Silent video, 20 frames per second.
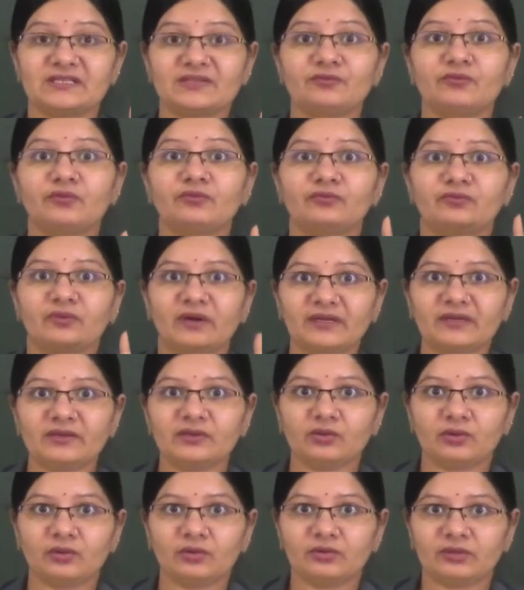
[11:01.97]
it for
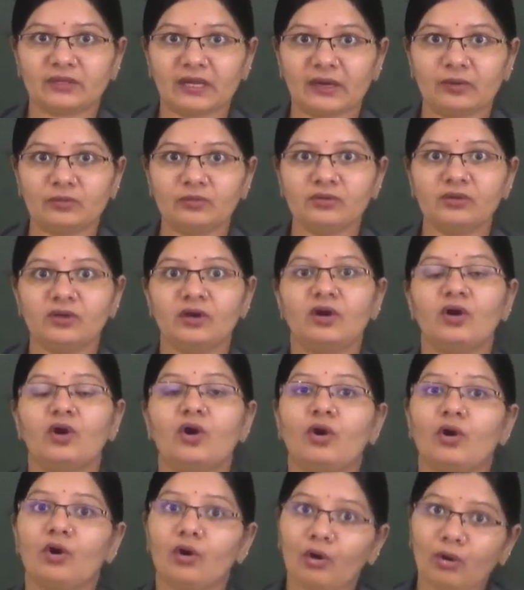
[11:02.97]
one noun
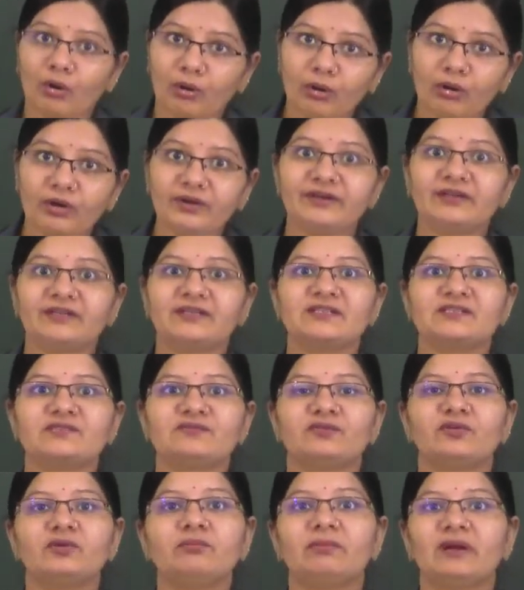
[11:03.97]
or it is
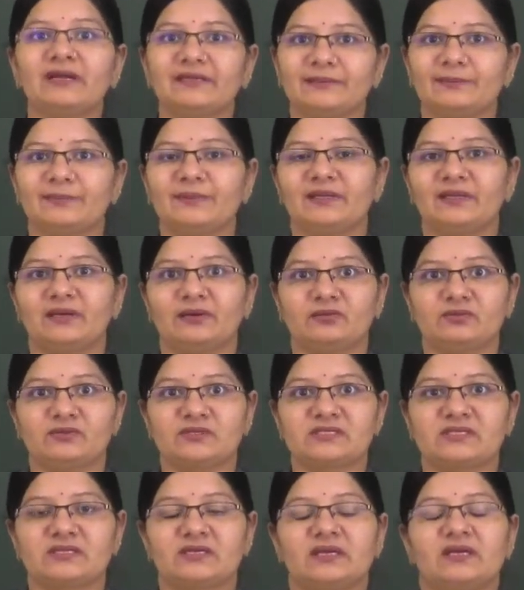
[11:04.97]
for multiple
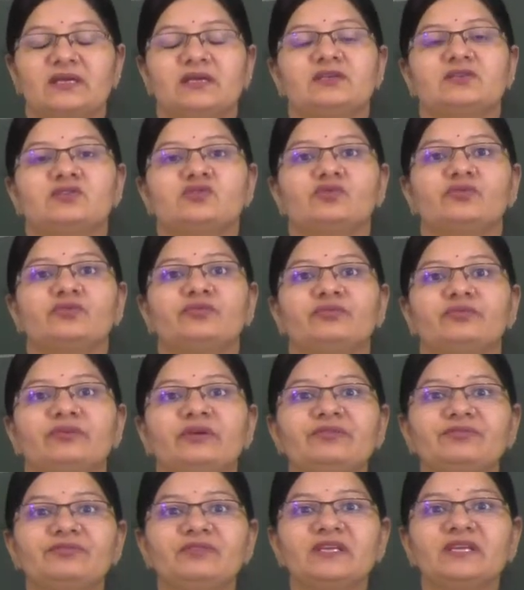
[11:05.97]
nouns. So
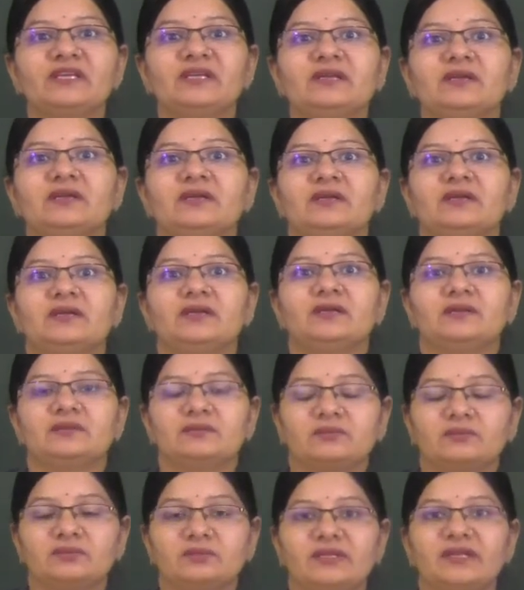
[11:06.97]
if
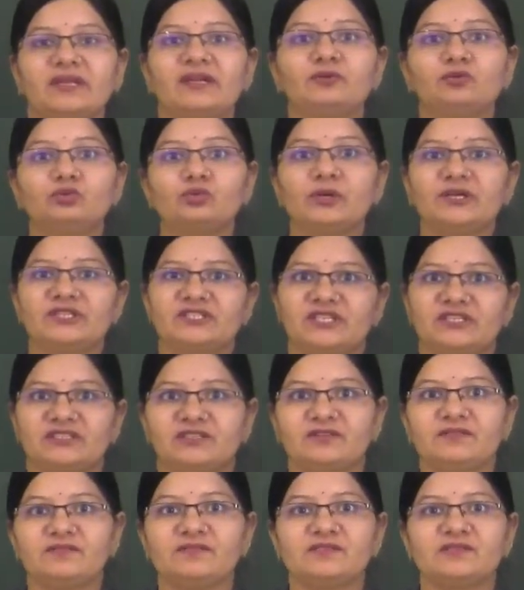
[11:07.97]
there are two
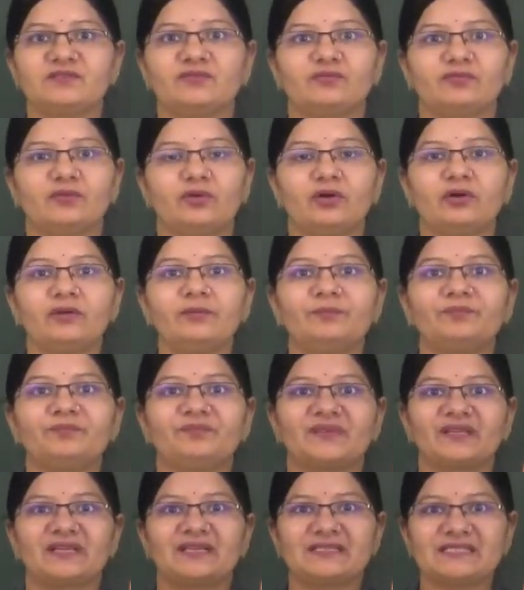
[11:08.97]
adjectives
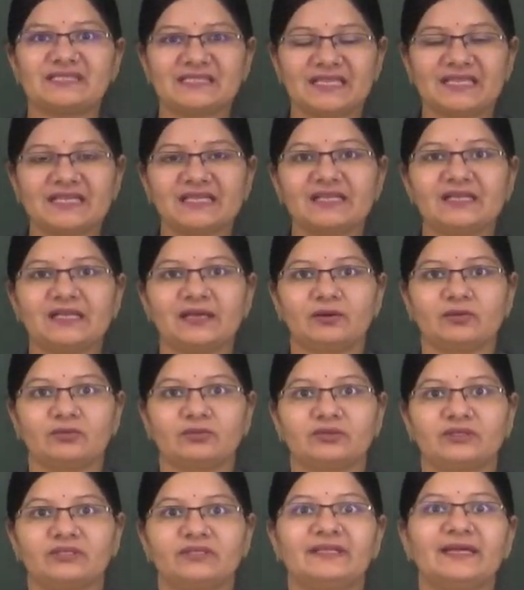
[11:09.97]
for a single
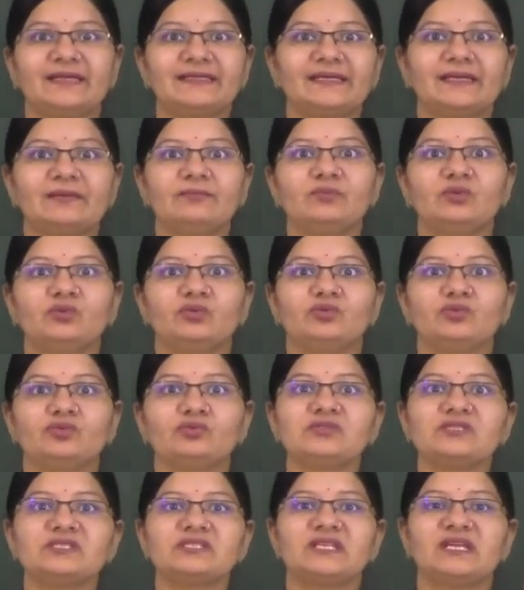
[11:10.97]
noun, that time you
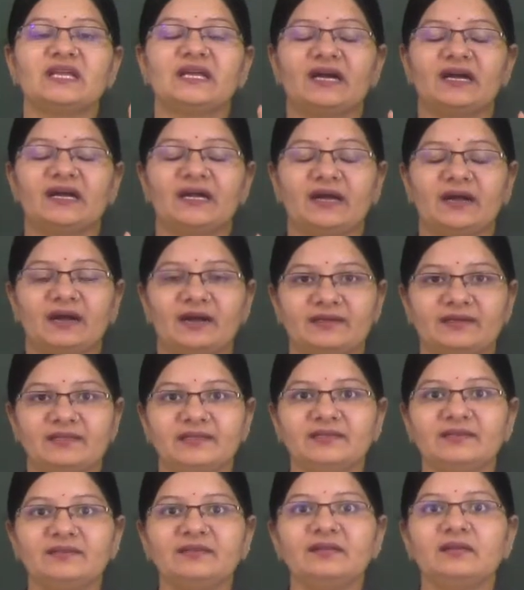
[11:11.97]
use the
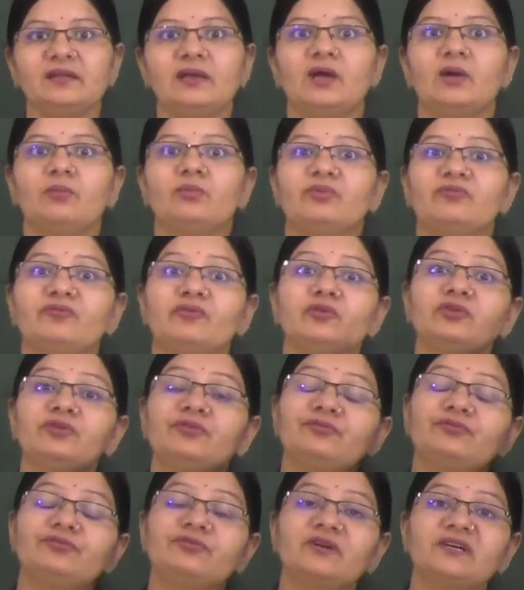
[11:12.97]
article before
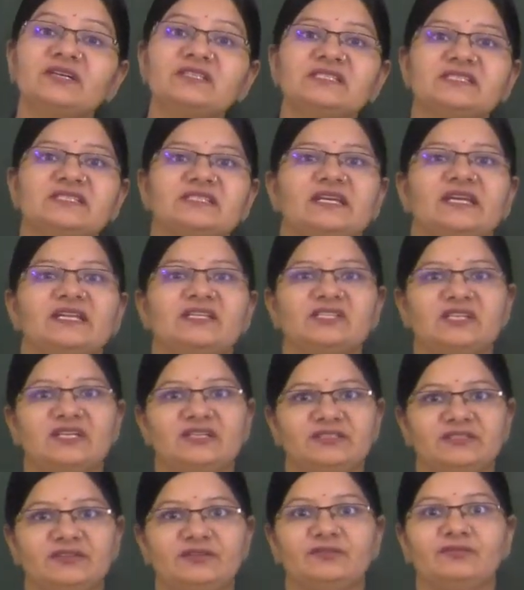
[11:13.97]
the first
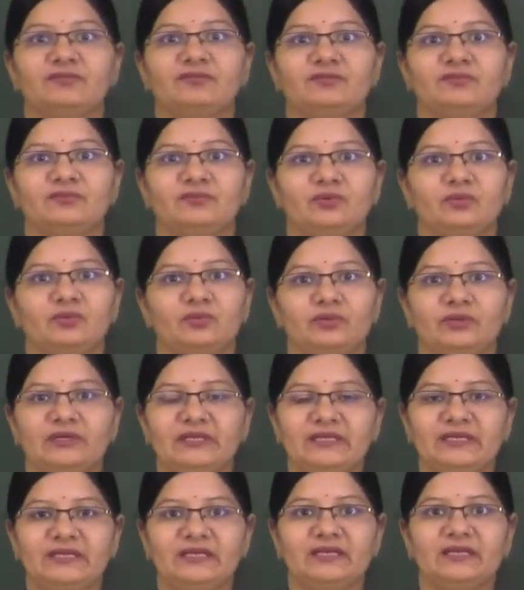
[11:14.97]
adjective
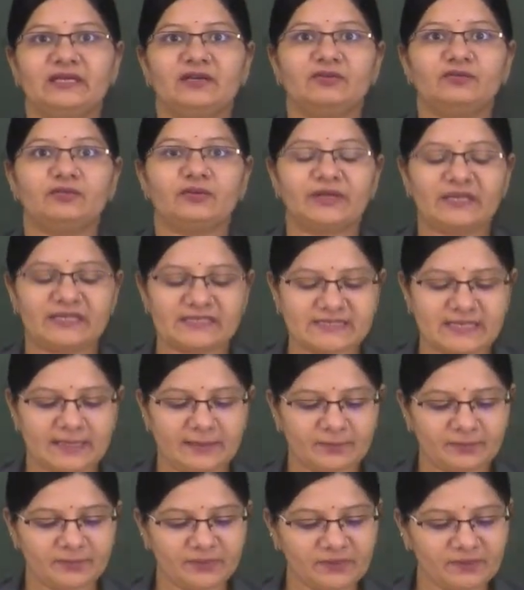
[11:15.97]
only. For
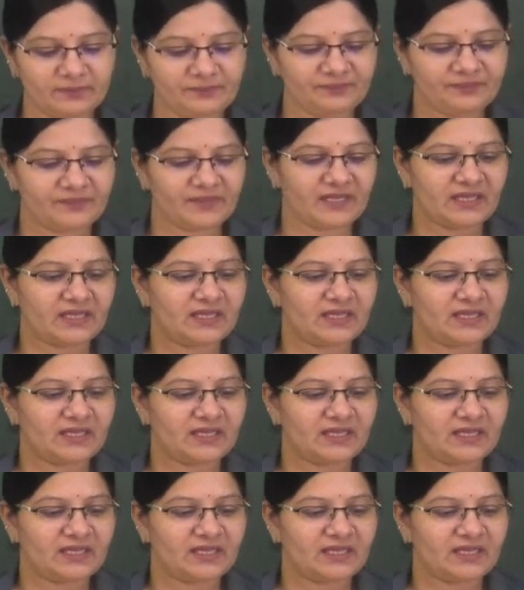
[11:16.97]
example,